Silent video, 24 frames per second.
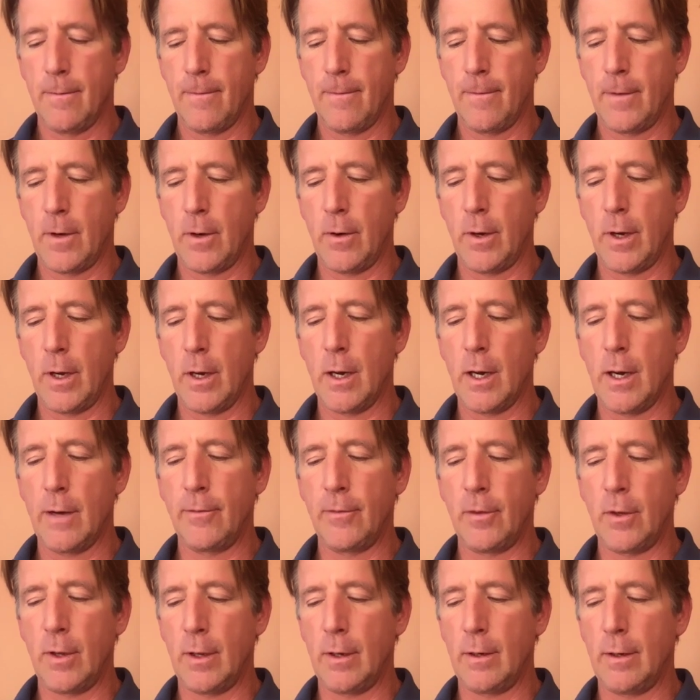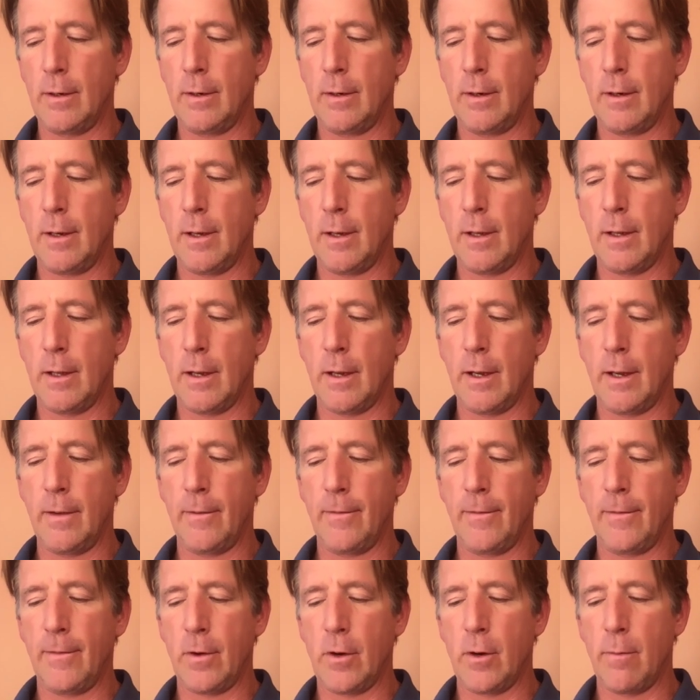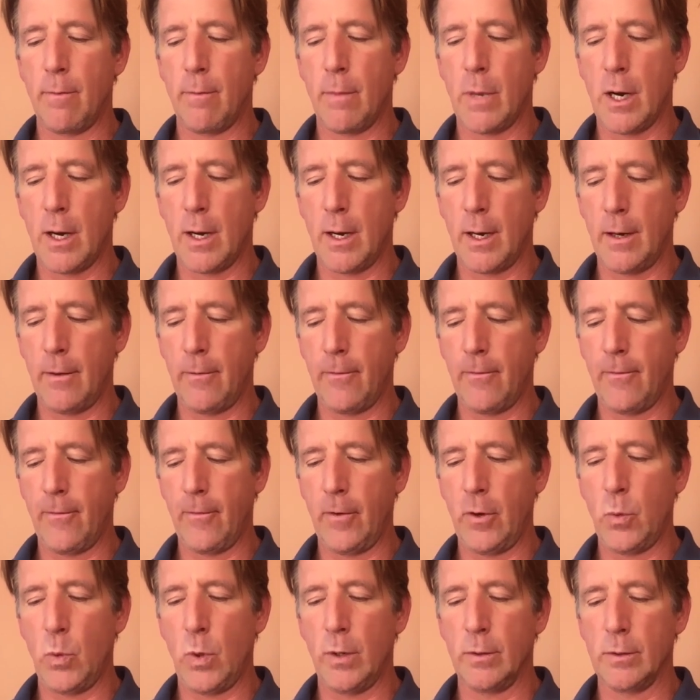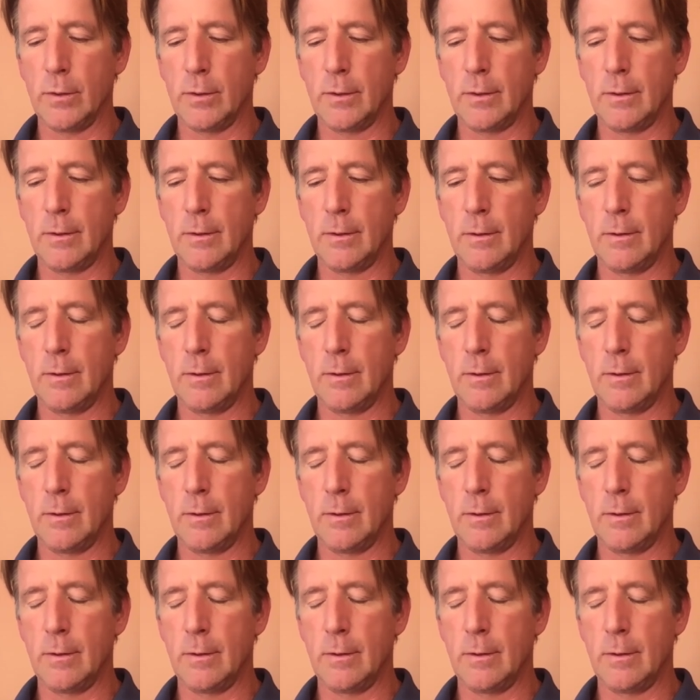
very often in life our mind freewheels.